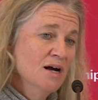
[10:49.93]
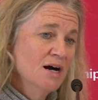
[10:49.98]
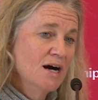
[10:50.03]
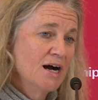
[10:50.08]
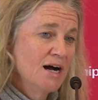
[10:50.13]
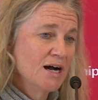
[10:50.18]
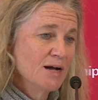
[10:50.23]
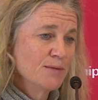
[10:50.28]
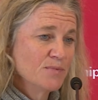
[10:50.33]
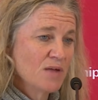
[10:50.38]

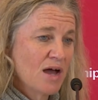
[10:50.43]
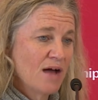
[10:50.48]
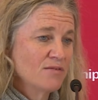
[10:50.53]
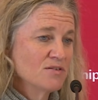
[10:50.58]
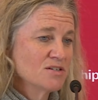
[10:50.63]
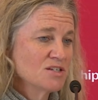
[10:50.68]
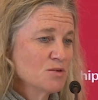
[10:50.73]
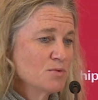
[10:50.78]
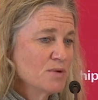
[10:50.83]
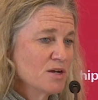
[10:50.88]
Um,
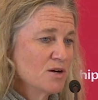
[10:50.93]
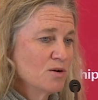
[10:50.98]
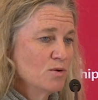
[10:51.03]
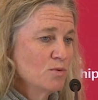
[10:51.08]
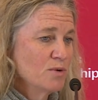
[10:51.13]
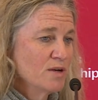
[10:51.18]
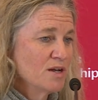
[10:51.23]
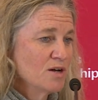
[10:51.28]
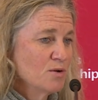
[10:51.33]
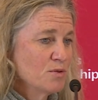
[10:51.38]
obviously, we go
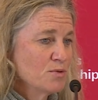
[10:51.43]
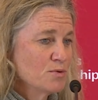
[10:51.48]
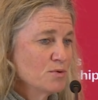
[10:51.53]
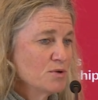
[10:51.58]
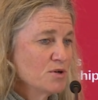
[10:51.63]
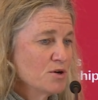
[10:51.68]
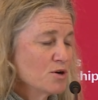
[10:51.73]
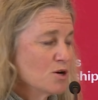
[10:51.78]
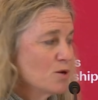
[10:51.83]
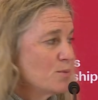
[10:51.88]
we go through
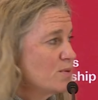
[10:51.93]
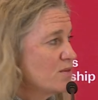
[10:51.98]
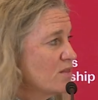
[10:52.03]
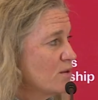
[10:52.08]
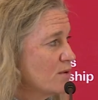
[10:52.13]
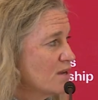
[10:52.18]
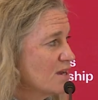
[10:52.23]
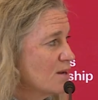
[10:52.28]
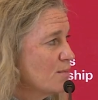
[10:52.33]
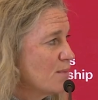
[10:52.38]
Europe and then
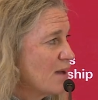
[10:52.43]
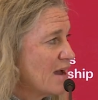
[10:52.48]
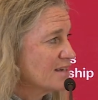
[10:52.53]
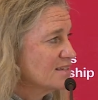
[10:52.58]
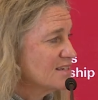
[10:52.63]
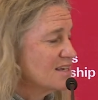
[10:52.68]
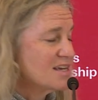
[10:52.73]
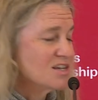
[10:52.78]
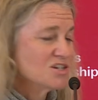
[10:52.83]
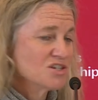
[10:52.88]
we come back
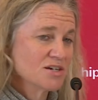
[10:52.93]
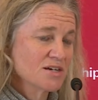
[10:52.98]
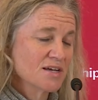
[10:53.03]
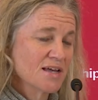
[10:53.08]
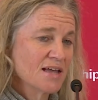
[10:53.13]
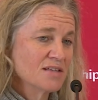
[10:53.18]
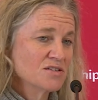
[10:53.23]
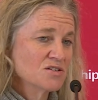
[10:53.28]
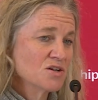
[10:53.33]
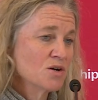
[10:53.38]
to Asia
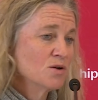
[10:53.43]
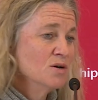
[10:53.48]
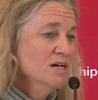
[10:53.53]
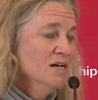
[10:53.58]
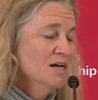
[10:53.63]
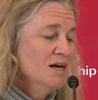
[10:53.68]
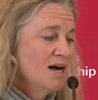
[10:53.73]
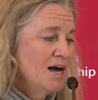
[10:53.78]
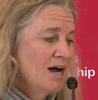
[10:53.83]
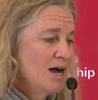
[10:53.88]
again. So
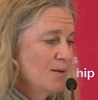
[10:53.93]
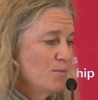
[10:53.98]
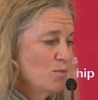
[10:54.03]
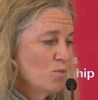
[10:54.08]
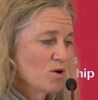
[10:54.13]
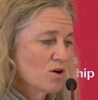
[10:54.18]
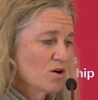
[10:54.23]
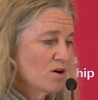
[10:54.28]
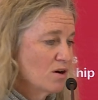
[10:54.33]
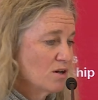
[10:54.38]
um,
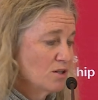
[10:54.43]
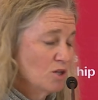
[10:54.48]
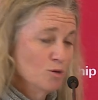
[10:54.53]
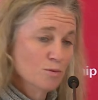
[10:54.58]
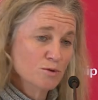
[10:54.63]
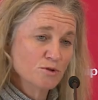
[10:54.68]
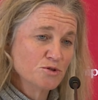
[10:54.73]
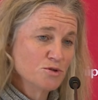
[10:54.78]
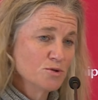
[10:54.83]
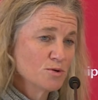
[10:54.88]
we're a
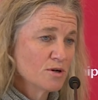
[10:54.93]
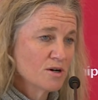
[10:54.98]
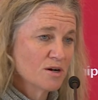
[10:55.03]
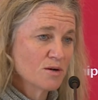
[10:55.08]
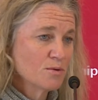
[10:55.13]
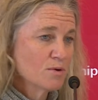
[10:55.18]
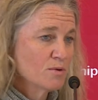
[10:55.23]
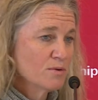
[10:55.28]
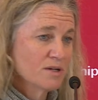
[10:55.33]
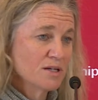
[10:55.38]
global tour, and
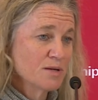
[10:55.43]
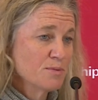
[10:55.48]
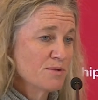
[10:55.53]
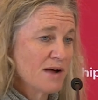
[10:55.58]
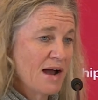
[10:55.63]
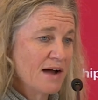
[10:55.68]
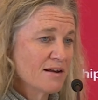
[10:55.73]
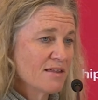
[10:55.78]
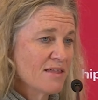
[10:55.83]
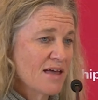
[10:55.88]
we're really
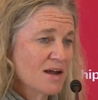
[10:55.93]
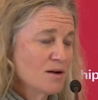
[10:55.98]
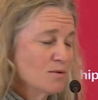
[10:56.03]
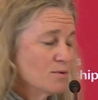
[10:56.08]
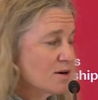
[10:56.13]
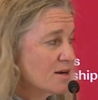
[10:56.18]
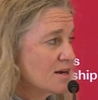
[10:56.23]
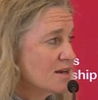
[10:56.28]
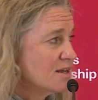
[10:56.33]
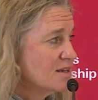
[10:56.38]
proud of that, and
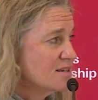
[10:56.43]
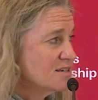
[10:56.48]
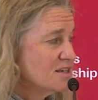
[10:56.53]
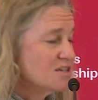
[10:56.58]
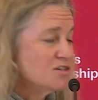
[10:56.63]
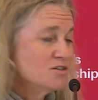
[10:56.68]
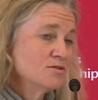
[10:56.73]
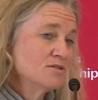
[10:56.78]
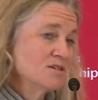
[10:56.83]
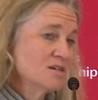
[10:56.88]
we're going to
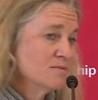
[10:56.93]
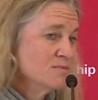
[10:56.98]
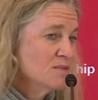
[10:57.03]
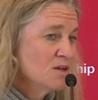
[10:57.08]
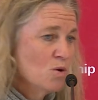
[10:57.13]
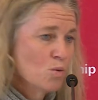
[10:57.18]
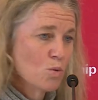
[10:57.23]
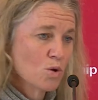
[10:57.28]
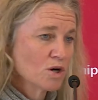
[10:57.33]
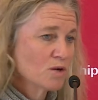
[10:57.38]
continue to
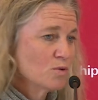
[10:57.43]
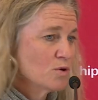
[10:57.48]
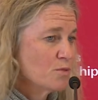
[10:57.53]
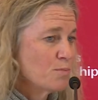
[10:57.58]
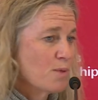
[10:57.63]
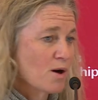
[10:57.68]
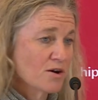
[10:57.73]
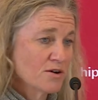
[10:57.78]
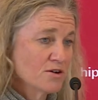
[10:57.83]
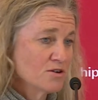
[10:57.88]
work with
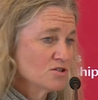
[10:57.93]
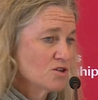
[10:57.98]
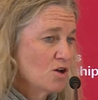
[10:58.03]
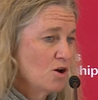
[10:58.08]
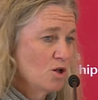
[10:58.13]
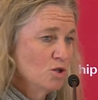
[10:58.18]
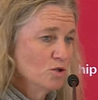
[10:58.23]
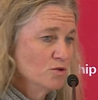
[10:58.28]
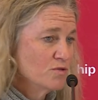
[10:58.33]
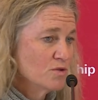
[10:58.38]
partners
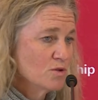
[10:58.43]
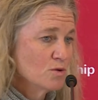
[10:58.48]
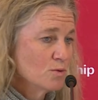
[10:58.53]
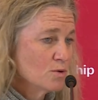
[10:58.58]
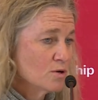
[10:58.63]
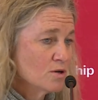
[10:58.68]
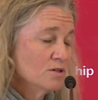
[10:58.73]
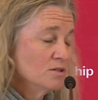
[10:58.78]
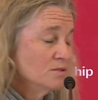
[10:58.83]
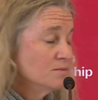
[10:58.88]
all over the
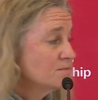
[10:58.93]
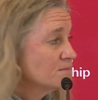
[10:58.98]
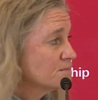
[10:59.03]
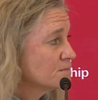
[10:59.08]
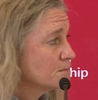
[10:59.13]
world.